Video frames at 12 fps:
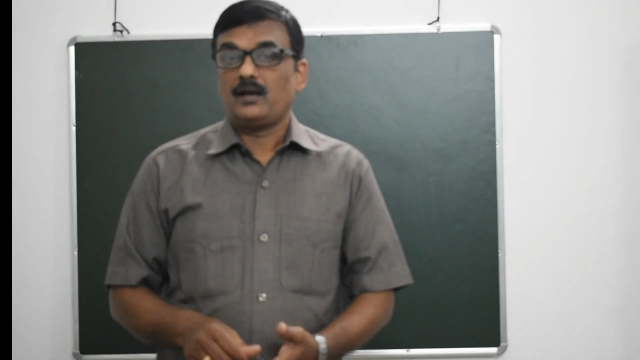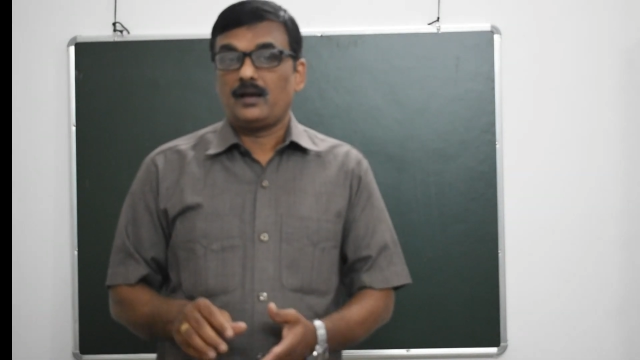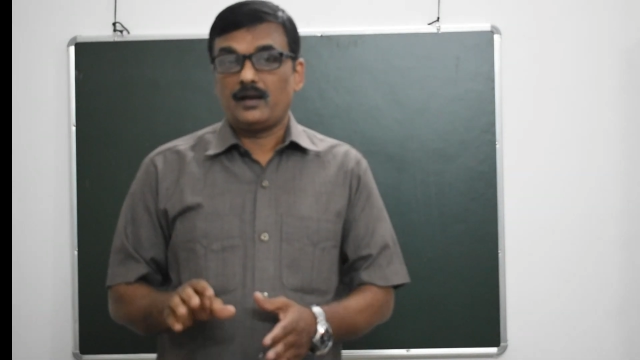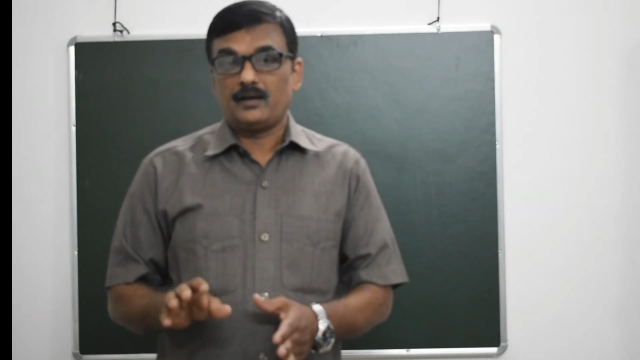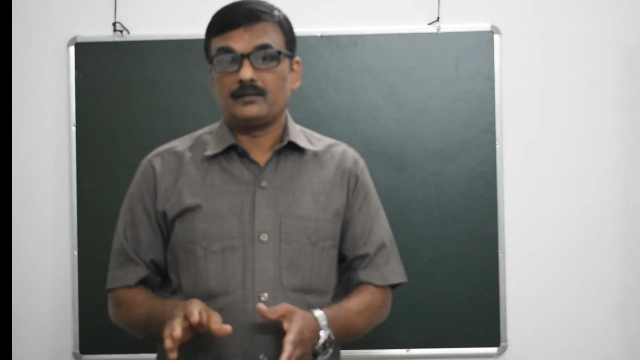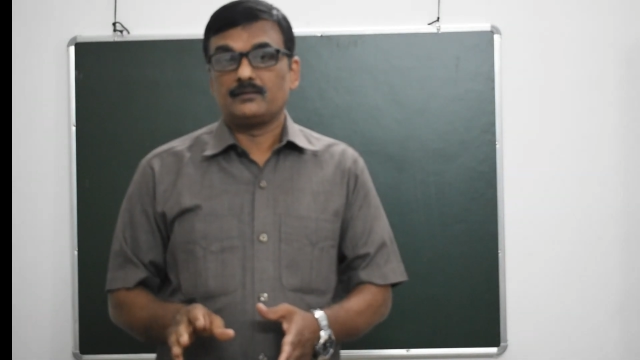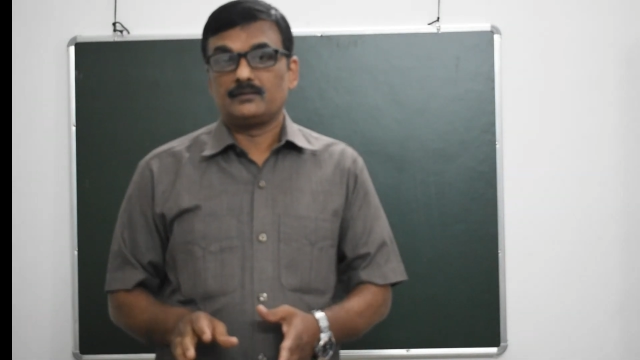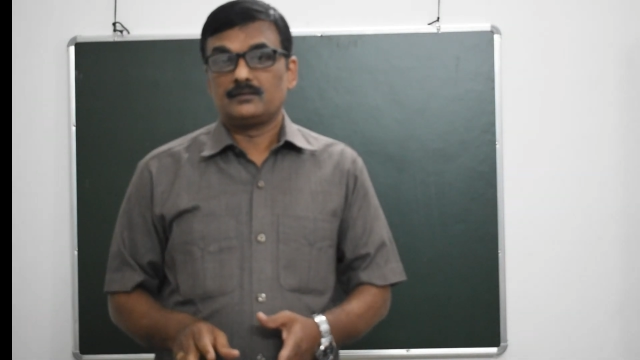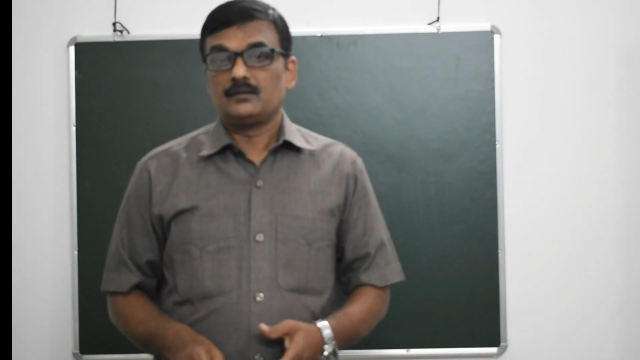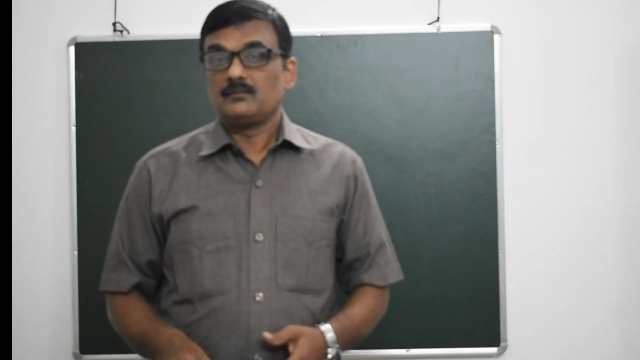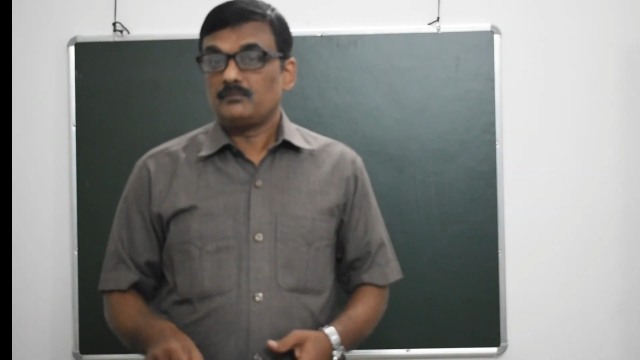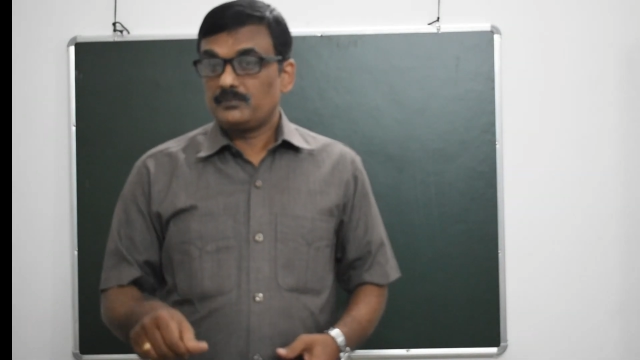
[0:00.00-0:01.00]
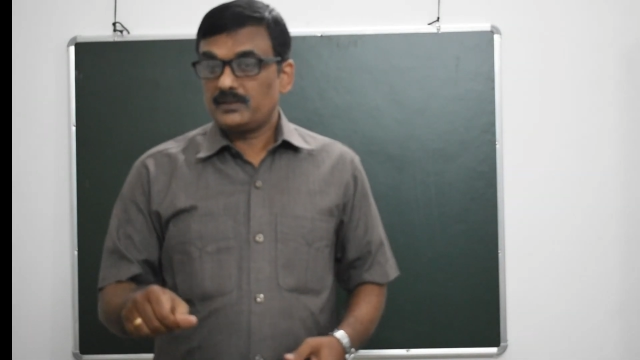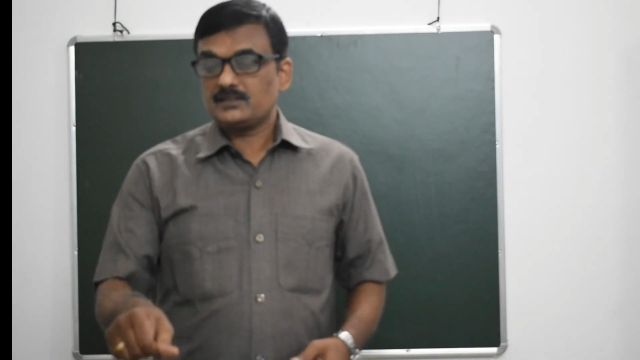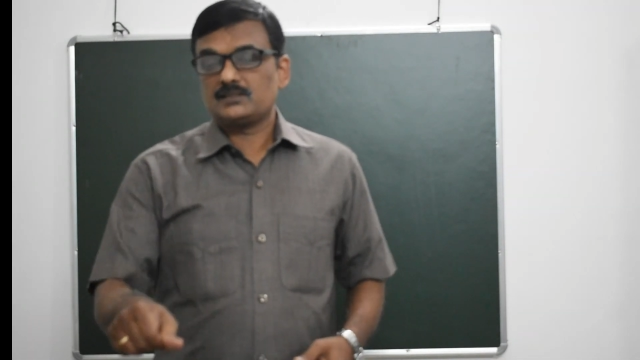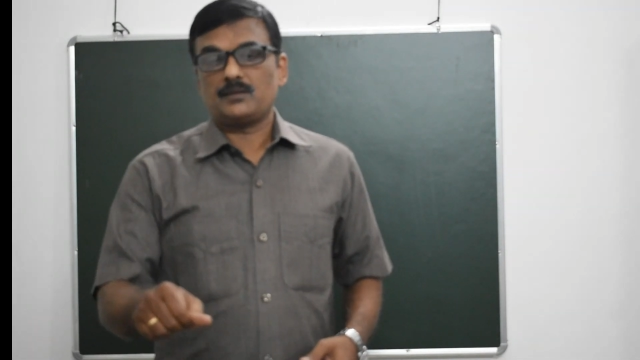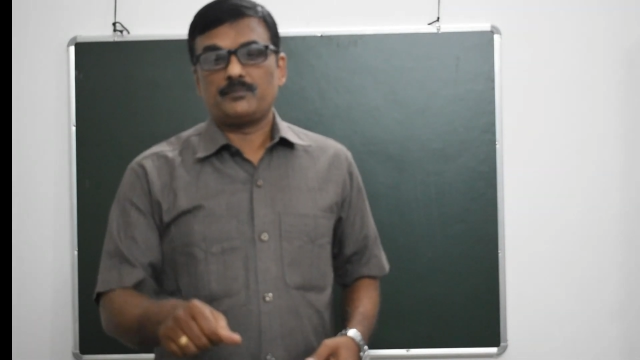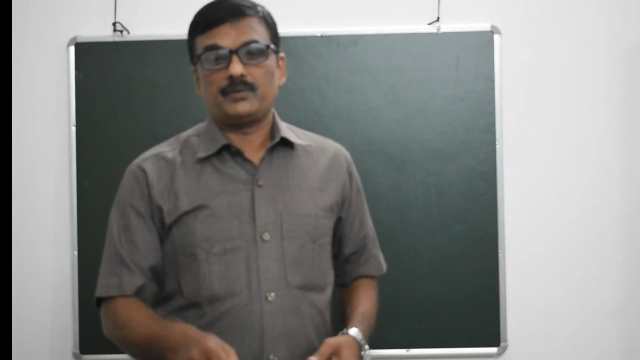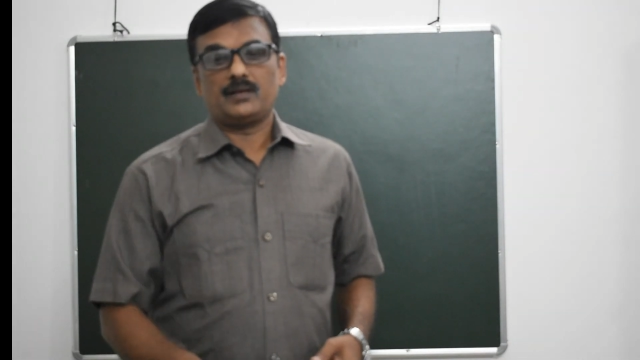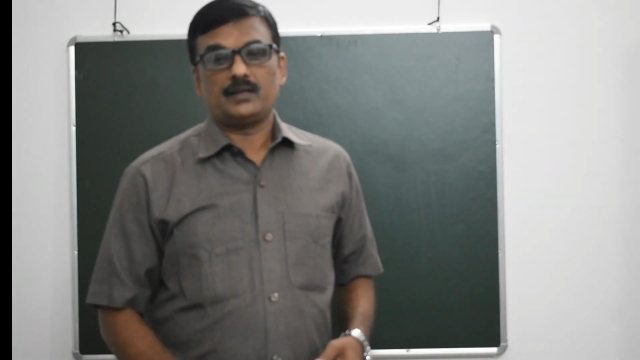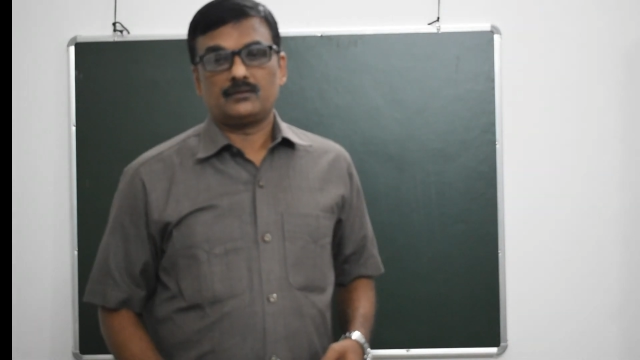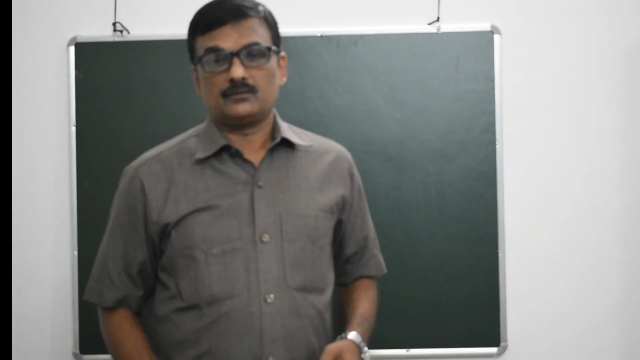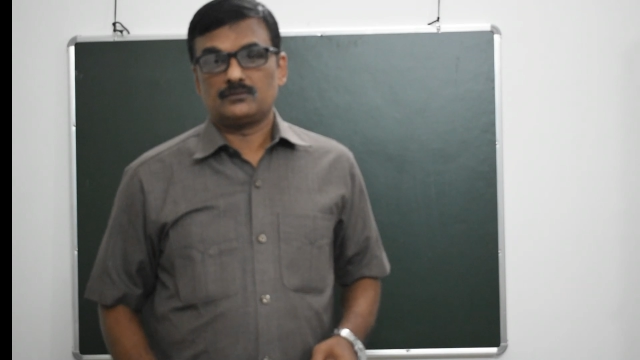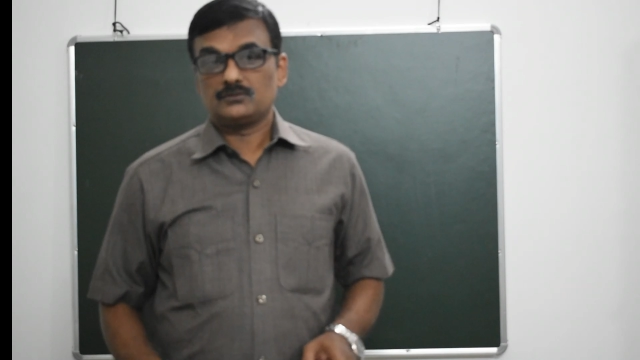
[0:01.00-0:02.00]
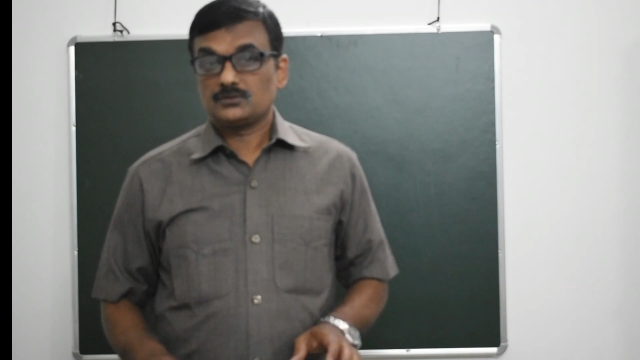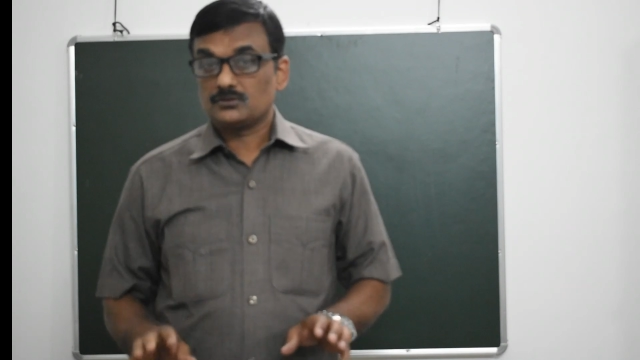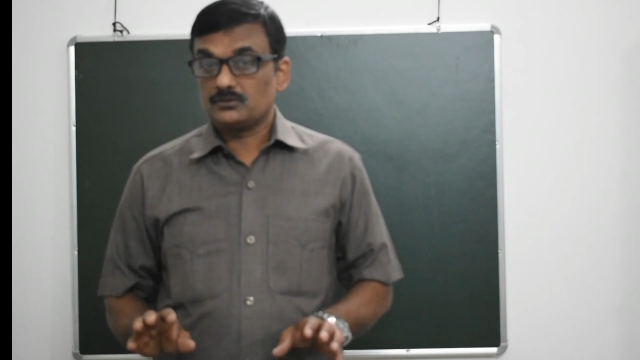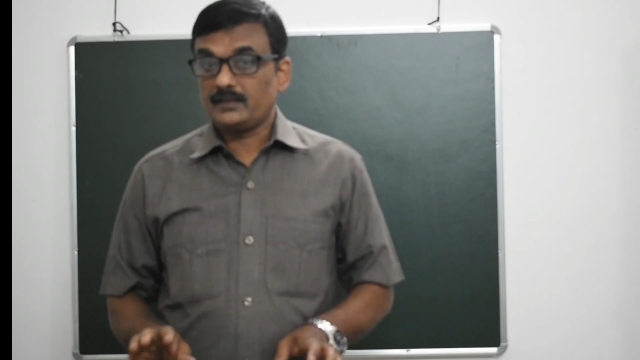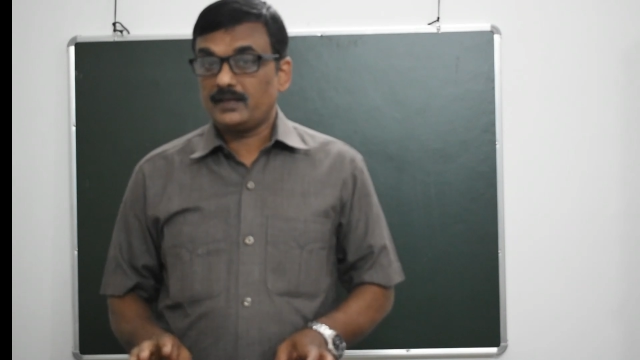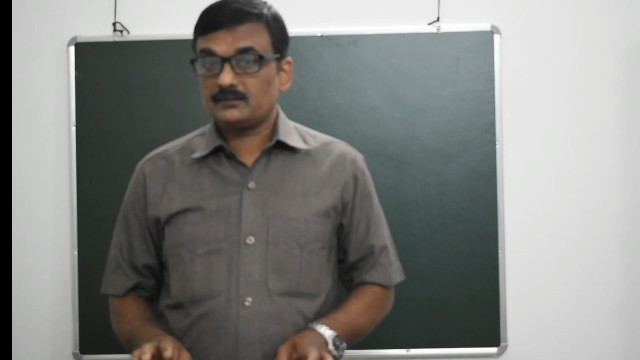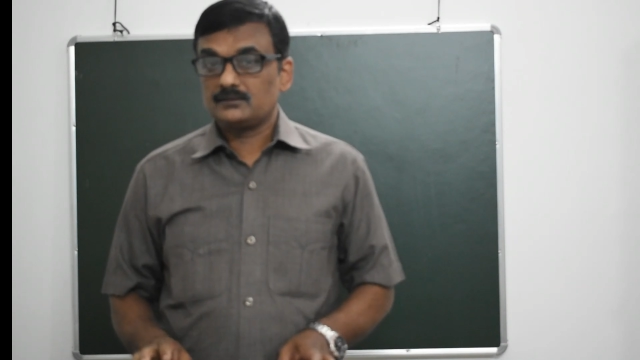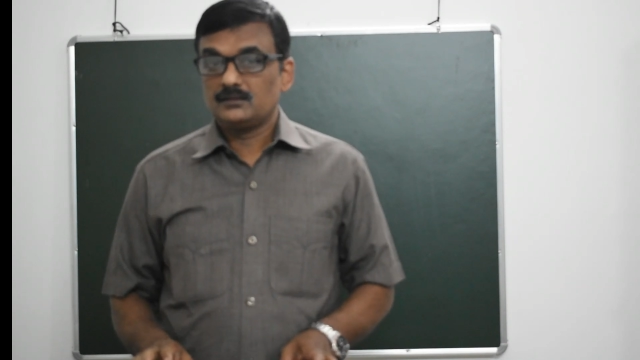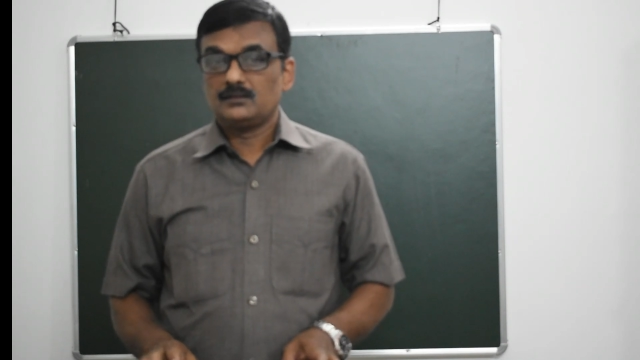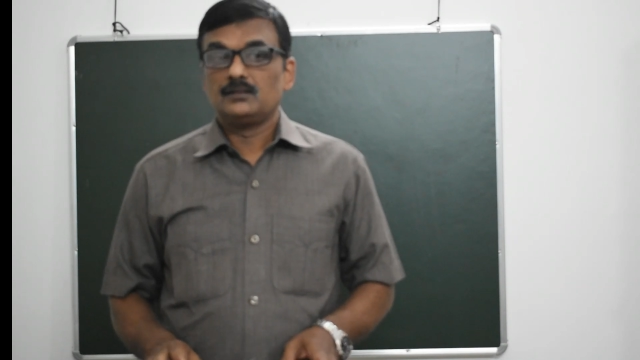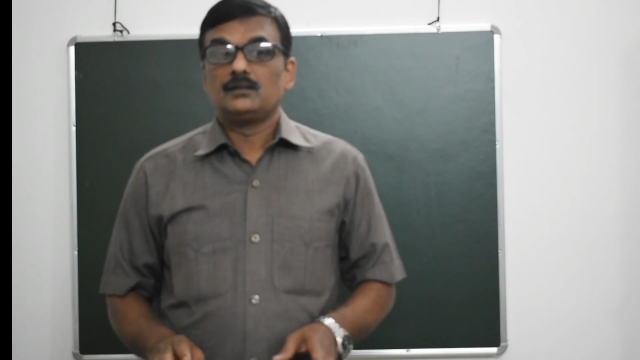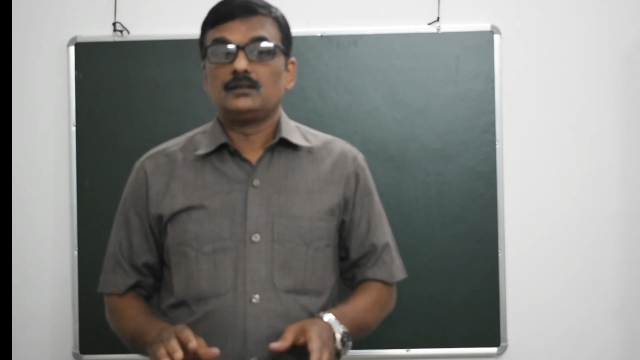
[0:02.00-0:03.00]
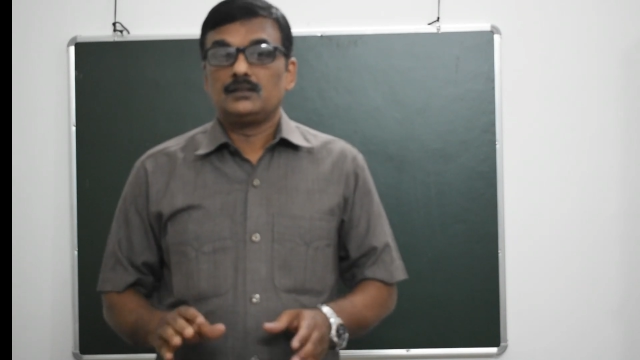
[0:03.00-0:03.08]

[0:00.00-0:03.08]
and press the bell icon so that